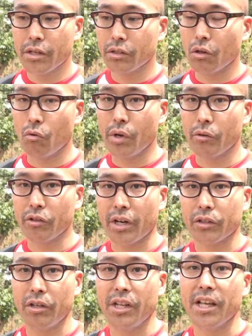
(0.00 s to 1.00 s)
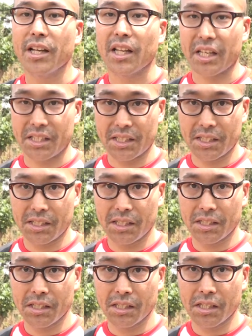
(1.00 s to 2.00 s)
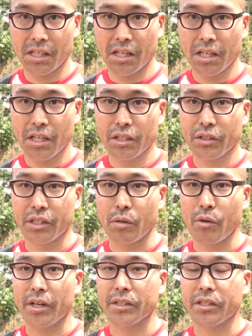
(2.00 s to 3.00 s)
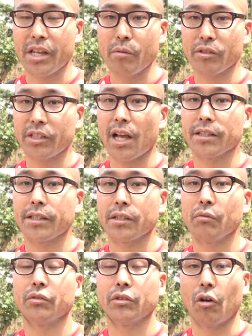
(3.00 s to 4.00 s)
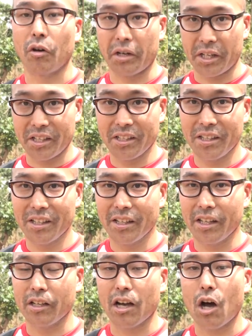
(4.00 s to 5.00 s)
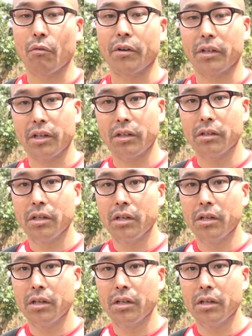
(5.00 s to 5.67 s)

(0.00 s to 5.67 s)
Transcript: So we would like to realize similar successful story in Africa.